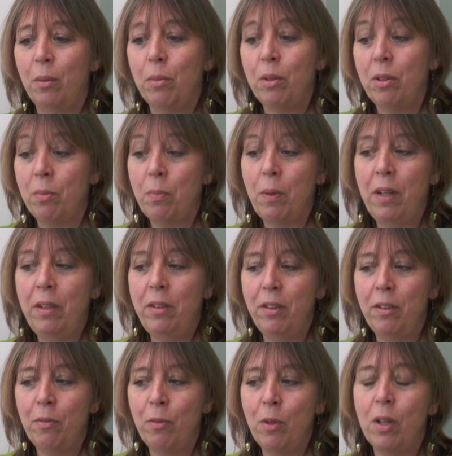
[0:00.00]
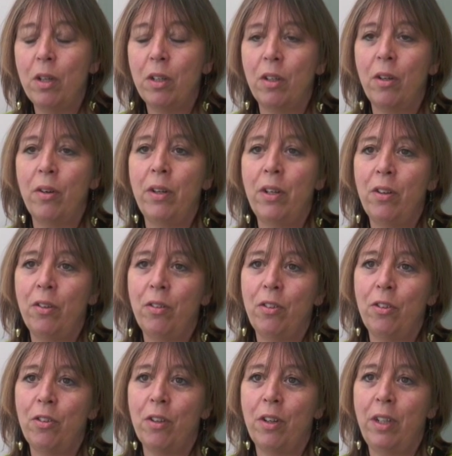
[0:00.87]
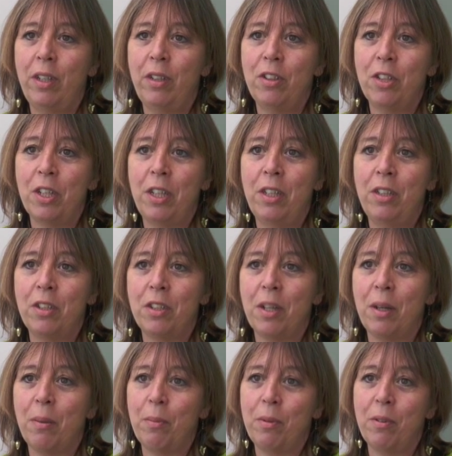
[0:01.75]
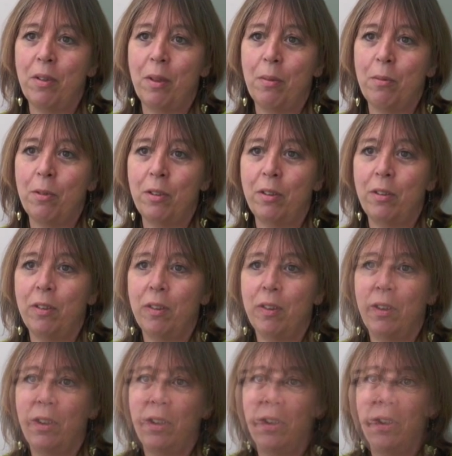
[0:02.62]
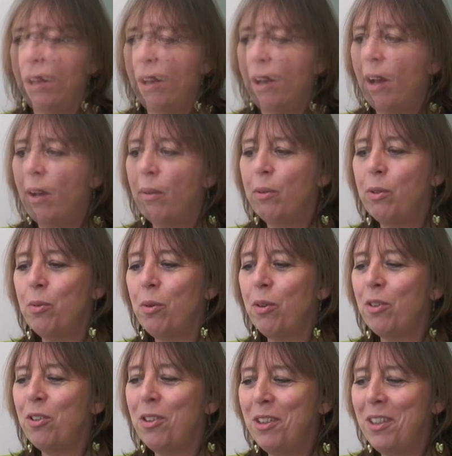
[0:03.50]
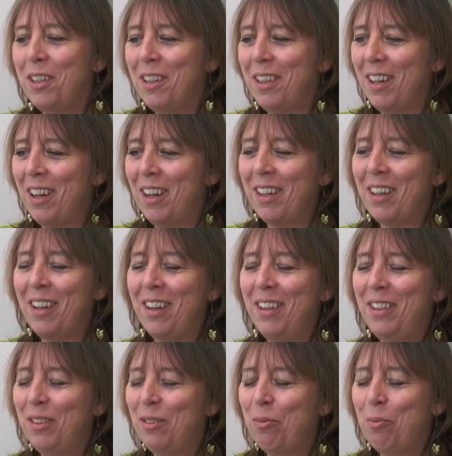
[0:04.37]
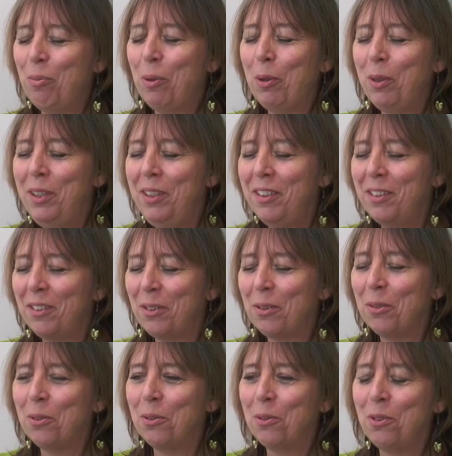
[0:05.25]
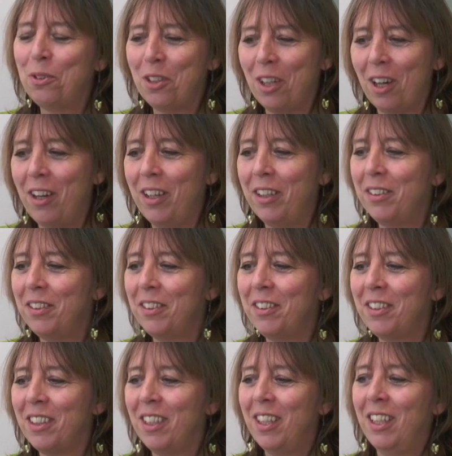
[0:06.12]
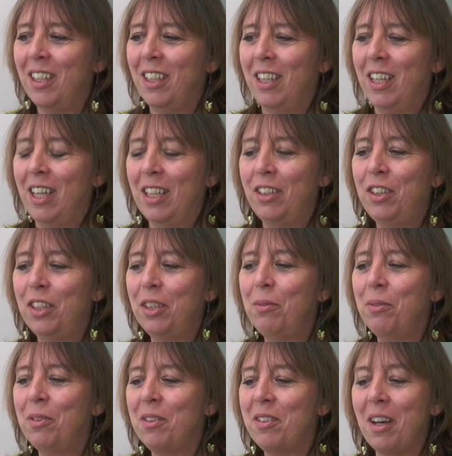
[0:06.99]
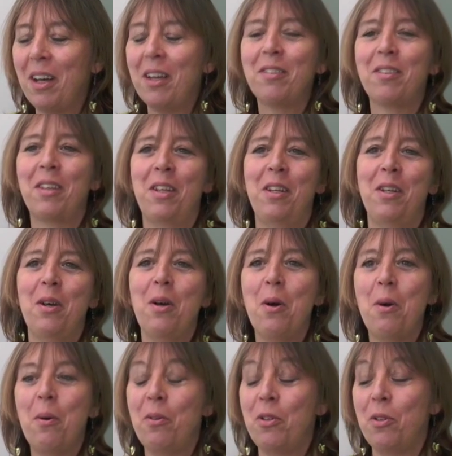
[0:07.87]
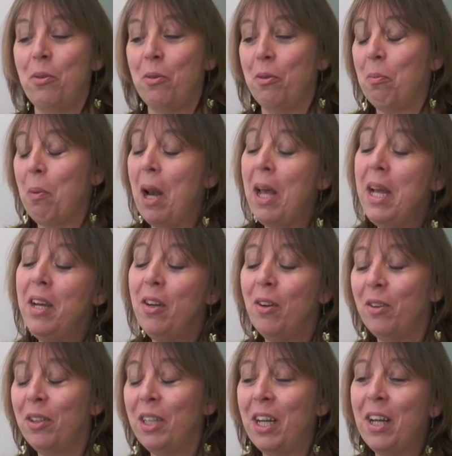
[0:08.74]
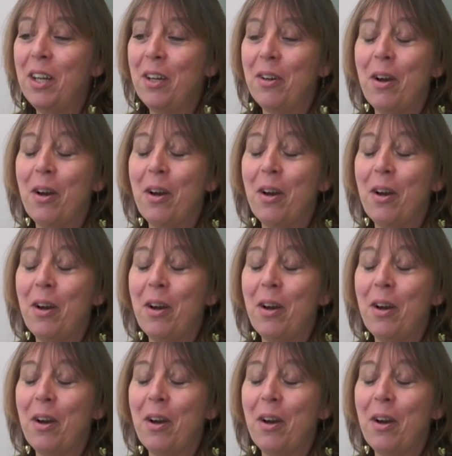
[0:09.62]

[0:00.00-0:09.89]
But there's plenty of work going on to try and change that perception. I was watching a, a kind of preschool child, and she was asking her, she was playing on her